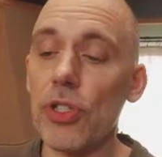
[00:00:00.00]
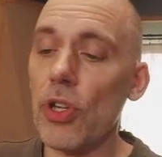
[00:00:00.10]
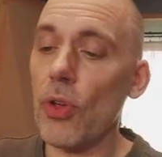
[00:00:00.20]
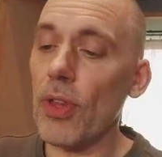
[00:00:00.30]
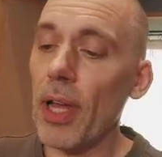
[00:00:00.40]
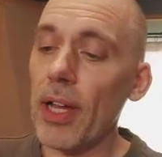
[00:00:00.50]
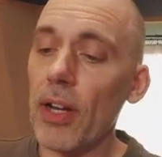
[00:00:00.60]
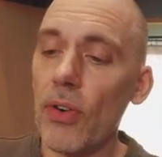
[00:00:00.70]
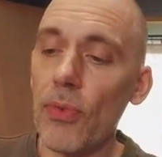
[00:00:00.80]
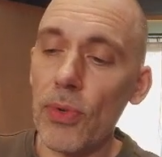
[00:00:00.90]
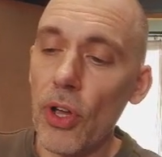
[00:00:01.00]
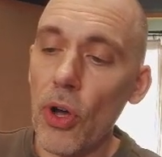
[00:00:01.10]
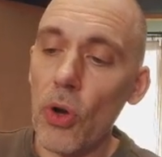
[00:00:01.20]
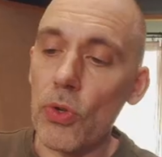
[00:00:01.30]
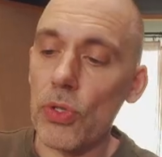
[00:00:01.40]
So the plugin
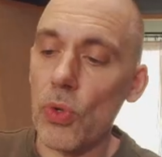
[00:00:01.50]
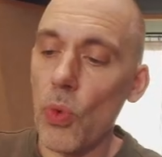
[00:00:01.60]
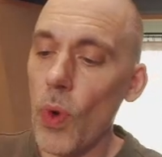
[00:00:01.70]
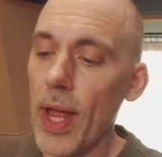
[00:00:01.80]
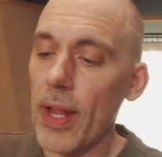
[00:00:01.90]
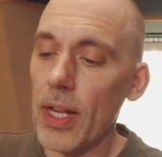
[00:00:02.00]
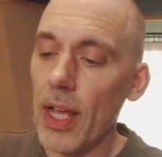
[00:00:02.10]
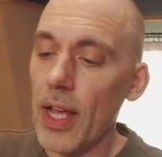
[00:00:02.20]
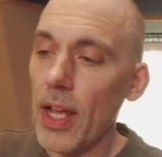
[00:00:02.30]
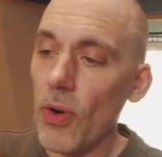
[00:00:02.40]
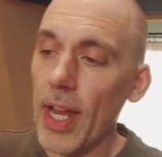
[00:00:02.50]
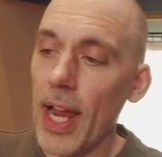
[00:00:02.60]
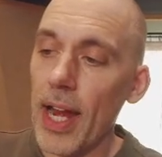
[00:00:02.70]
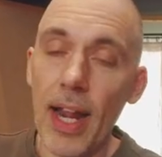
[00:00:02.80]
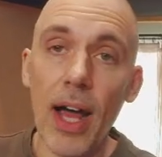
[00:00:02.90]
knows when,
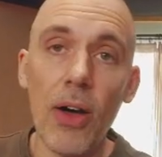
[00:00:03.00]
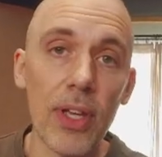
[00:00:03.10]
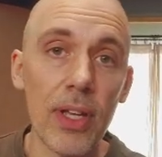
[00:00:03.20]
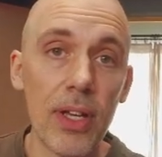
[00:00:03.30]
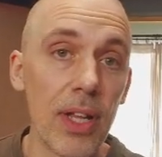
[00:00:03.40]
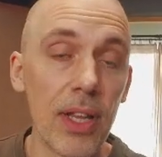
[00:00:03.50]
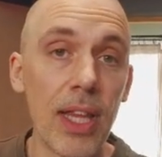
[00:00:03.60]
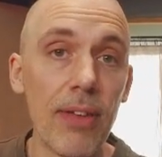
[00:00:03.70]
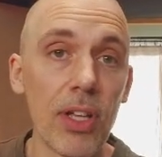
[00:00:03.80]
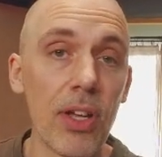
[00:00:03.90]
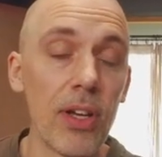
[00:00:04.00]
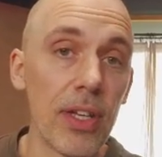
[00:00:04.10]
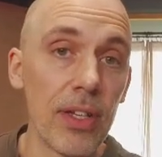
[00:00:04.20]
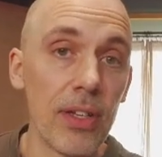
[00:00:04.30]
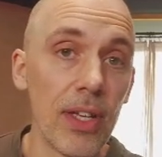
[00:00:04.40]
okay, now the level
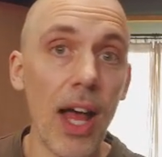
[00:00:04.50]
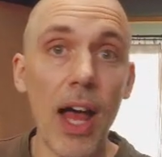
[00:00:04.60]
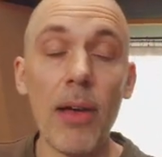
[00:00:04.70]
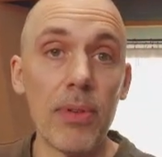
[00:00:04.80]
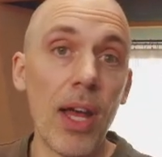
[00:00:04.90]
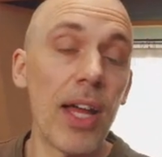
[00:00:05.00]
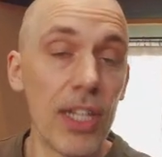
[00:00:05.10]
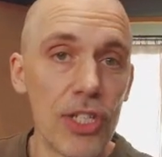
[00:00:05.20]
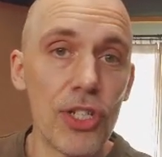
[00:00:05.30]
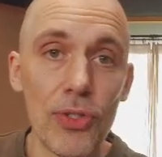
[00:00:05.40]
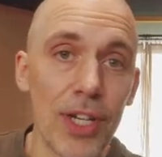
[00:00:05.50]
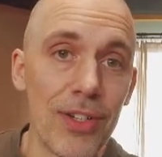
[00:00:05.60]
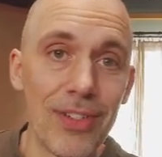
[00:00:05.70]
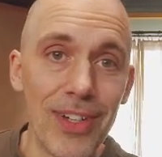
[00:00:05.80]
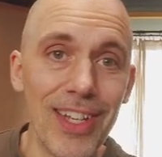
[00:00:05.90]
I need to
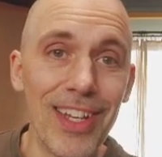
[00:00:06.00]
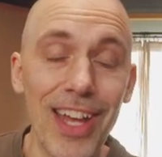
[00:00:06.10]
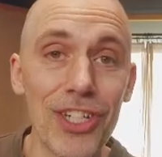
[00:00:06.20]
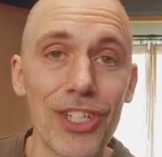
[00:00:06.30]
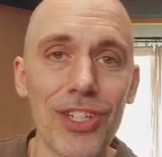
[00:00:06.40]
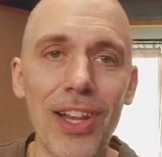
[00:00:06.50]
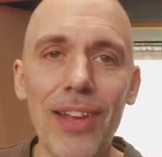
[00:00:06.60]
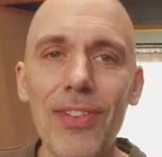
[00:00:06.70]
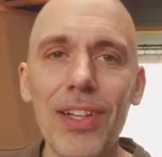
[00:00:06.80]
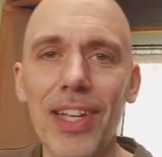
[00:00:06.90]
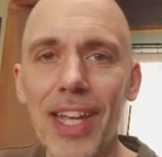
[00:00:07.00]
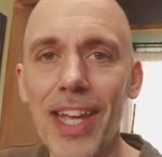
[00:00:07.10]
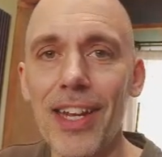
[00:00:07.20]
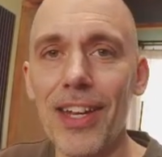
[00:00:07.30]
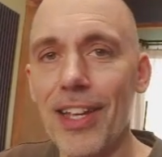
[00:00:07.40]
adjust the level
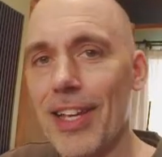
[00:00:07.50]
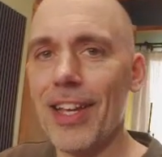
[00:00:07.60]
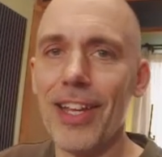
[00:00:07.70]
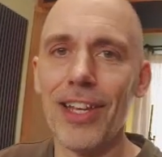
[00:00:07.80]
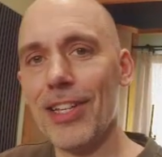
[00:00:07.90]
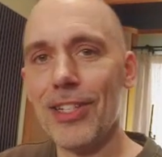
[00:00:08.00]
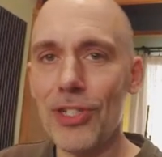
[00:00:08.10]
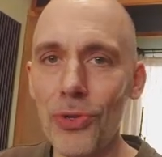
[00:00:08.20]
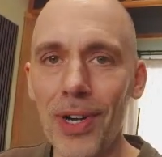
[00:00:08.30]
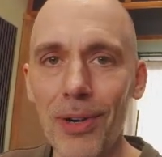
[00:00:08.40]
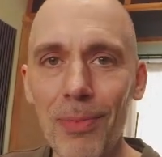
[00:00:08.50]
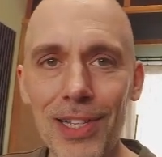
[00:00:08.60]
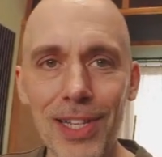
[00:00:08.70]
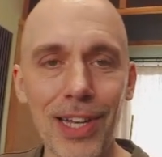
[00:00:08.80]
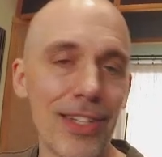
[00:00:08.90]
in 200
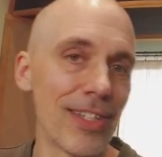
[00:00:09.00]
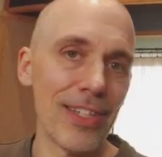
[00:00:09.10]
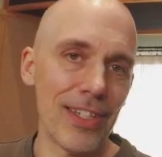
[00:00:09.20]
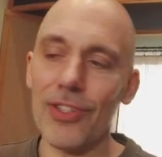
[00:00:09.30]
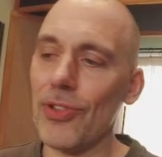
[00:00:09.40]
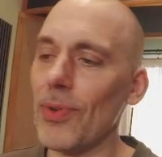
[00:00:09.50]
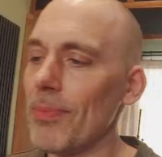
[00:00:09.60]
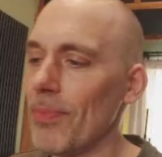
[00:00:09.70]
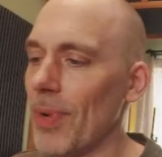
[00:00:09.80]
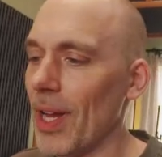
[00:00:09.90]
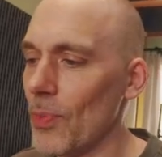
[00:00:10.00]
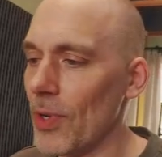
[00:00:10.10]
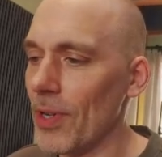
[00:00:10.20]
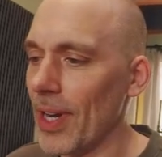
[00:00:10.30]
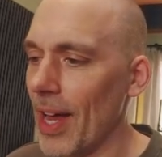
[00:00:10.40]
milliseconds. So it can
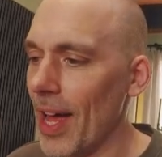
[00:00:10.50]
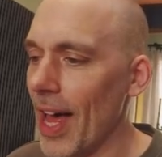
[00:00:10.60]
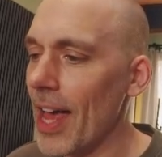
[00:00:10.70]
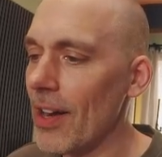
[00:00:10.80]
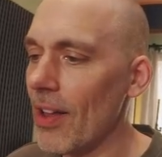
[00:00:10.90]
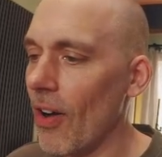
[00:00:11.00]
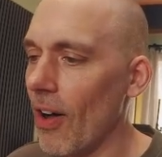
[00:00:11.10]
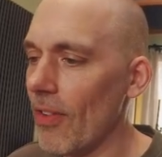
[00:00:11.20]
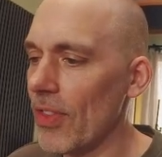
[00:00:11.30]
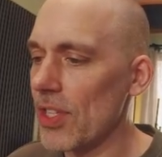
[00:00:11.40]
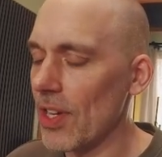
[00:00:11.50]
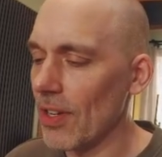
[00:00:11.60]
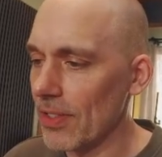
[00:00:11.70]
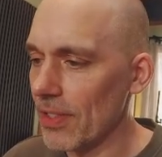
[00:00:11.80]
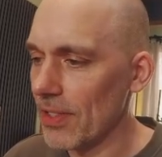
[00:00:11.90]
work ahead of the
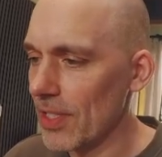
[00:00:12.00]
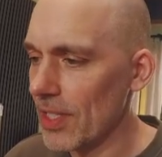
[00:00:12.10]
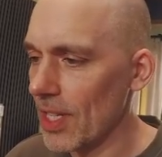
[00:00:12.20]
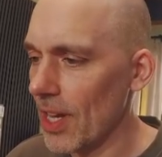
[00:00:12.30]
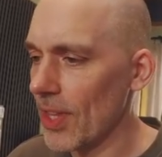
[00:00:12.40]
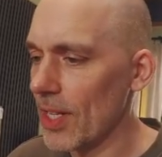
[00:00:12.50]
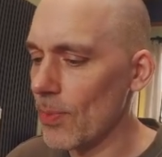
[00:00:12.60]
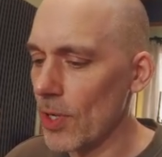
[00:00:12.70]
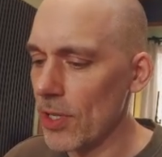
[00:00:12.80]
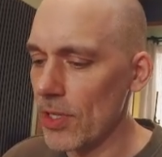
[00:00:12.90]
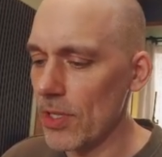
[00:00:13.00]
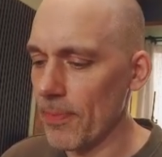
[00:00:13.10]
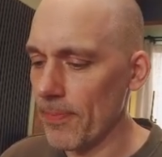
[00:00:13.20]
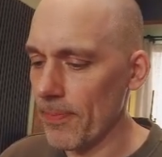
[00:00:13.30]
signal. See how that works?